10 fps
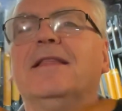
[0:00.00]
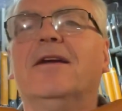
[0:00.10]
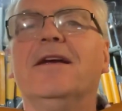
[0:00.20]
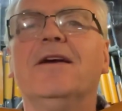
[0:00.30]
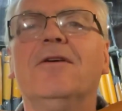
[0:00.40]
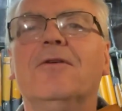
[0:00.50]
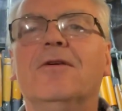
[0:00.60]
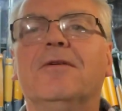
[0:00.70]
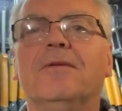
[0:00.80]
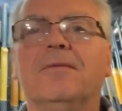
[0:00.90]
there you go.
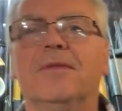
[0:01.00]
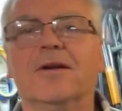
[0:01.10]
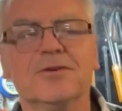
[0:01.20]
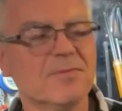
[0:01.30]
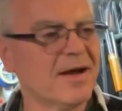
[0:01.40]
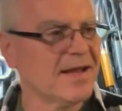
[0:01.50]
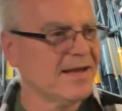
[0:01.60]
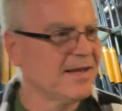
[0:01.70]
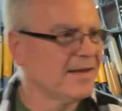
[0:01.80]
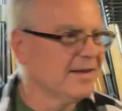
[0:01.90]
There's
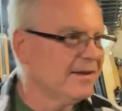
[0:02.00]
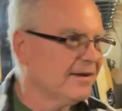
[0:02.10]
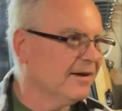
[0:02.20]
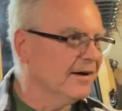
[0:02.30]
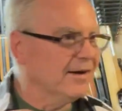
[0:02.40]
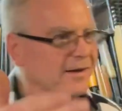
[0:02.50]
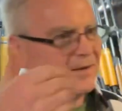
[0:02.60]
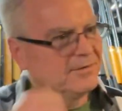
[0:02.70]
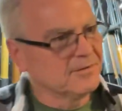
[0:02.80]
my uh,